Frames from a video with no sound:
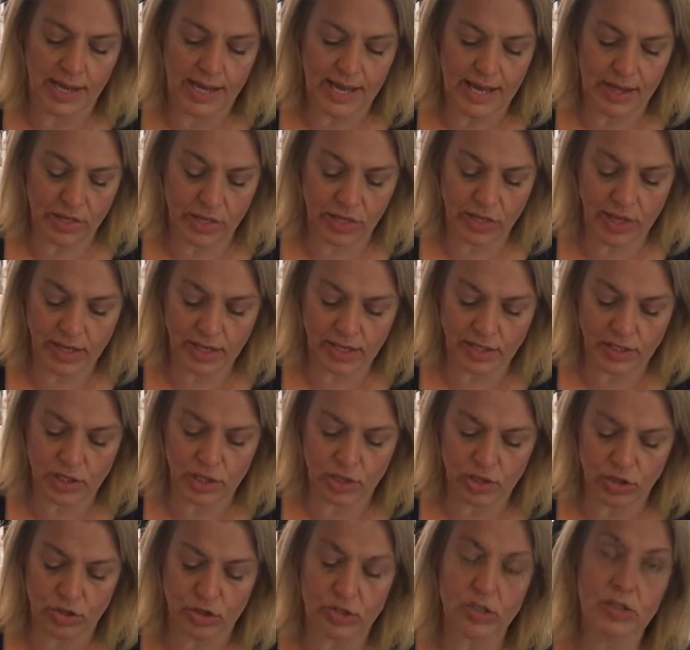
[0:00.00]
It thickens the
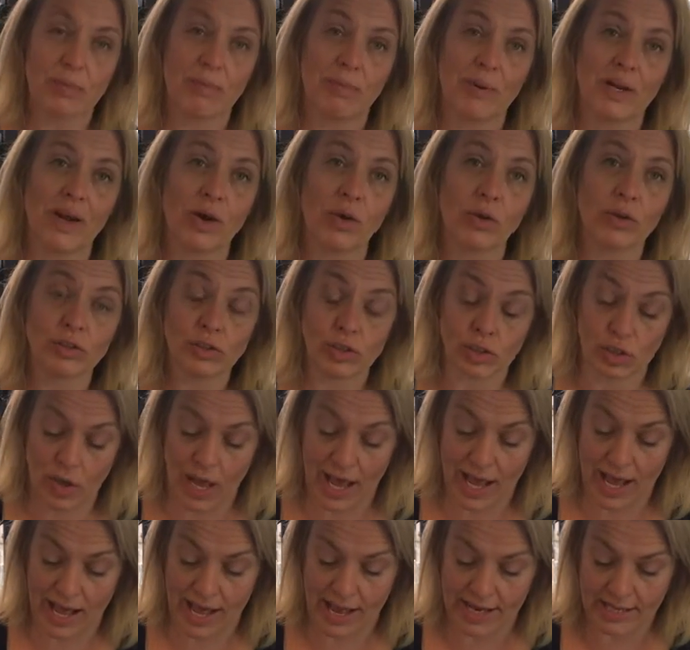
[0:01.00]
juice up, but it also
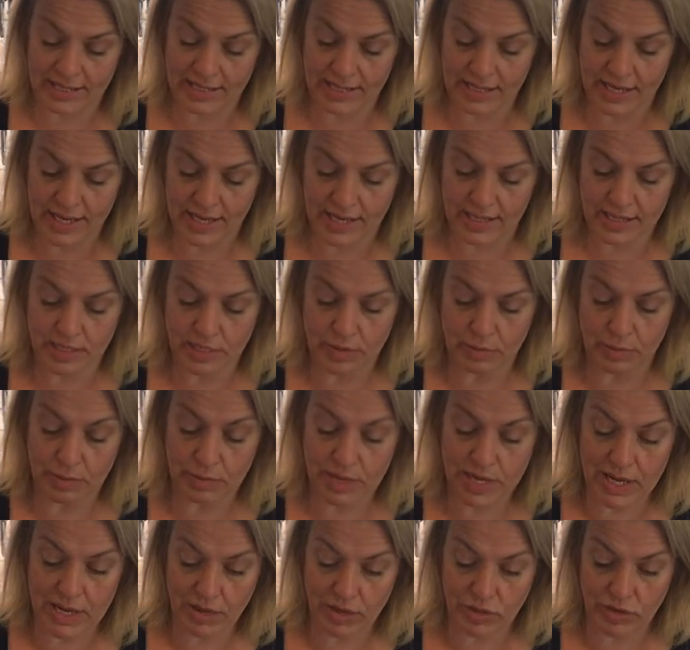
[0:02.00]
adds some
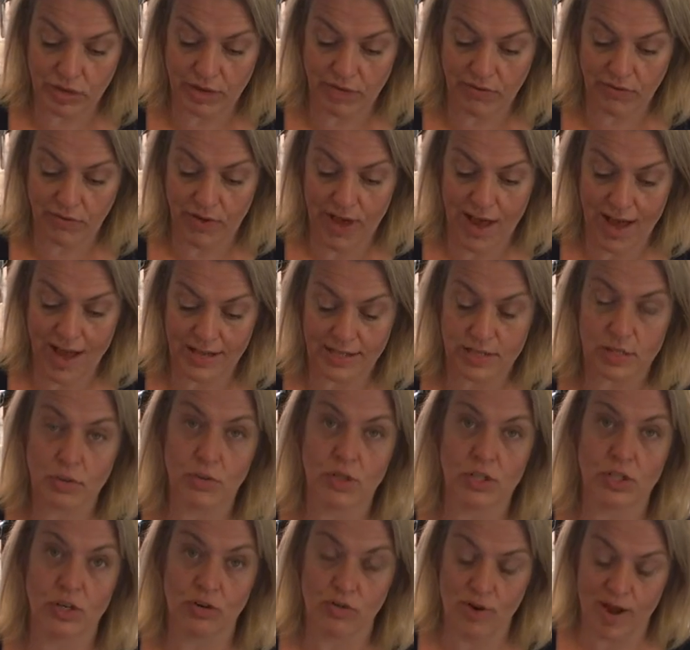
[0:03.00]
omega-3 fats,
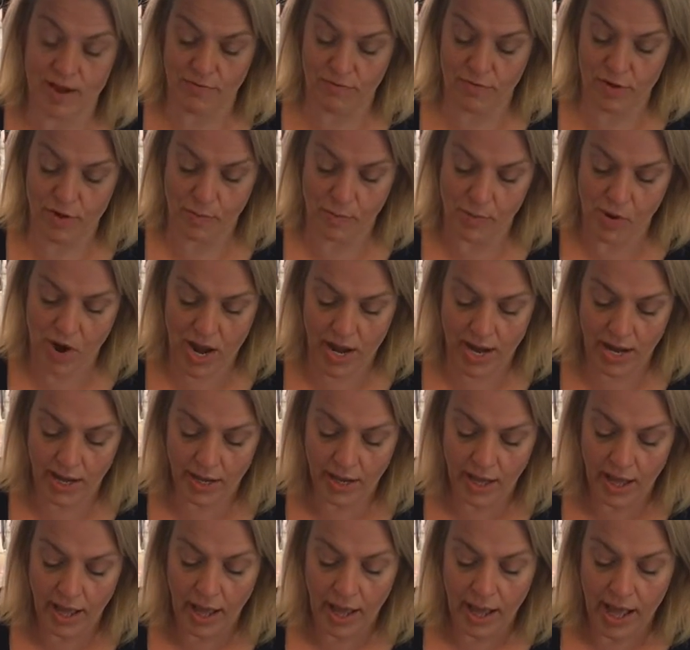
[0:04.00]
which are great for your
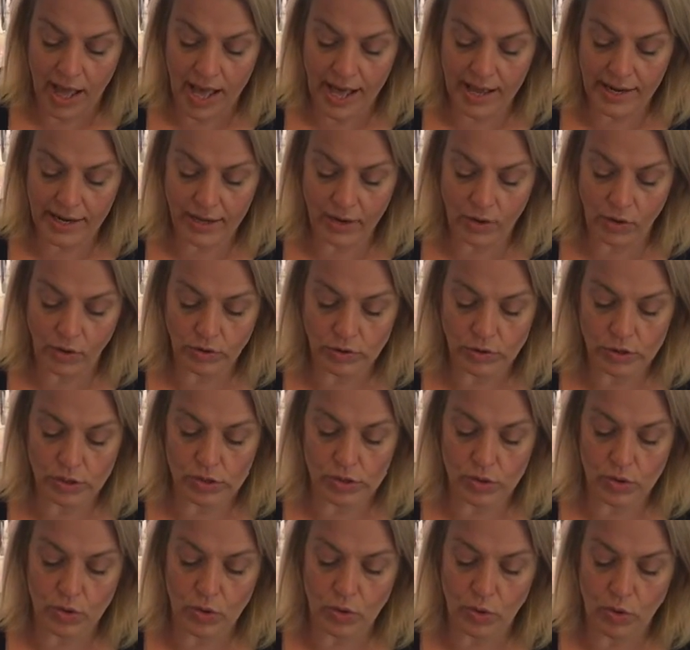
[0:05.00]
brain, and it
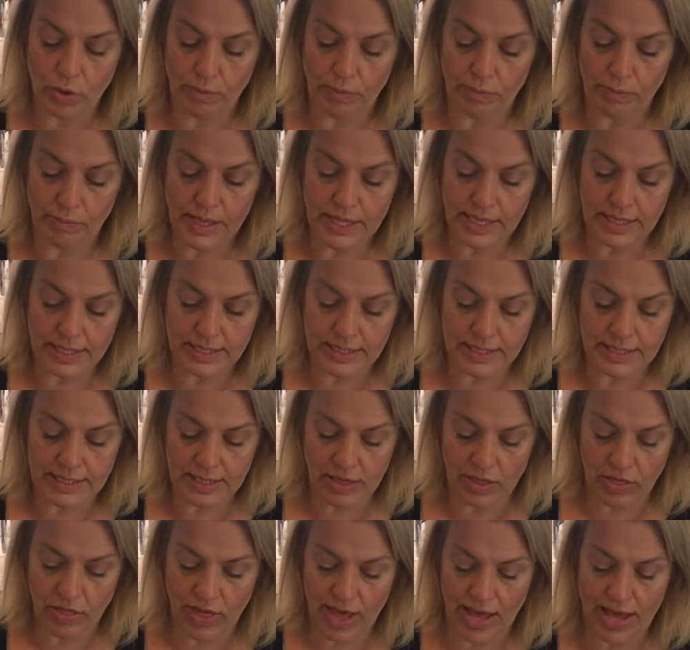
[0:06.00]
also means
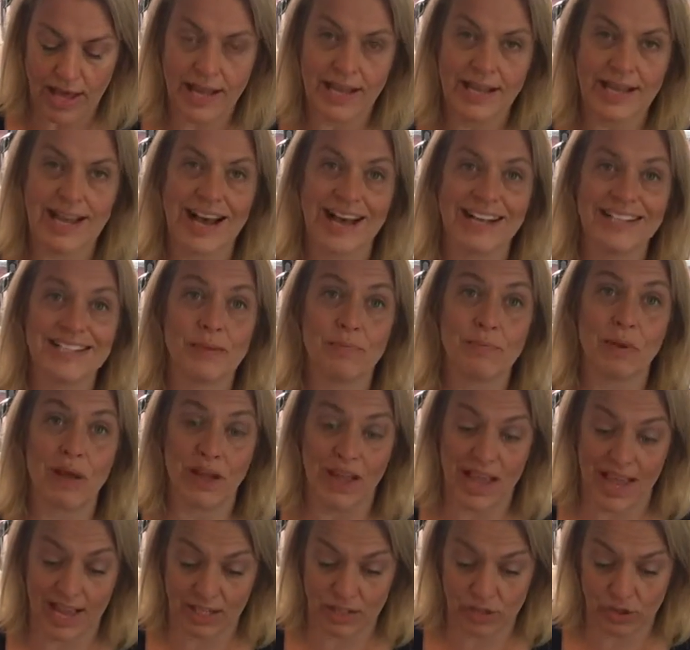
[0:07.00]
that it adds a bit
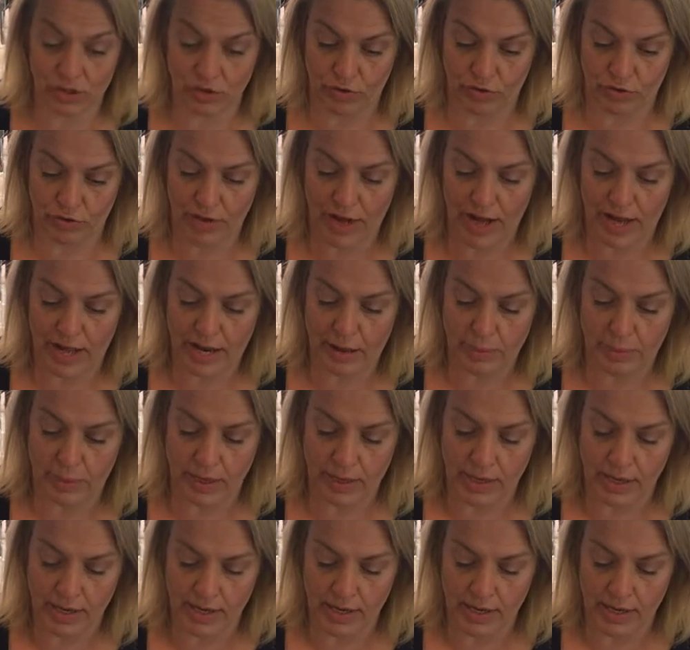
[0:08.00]
extra fibre.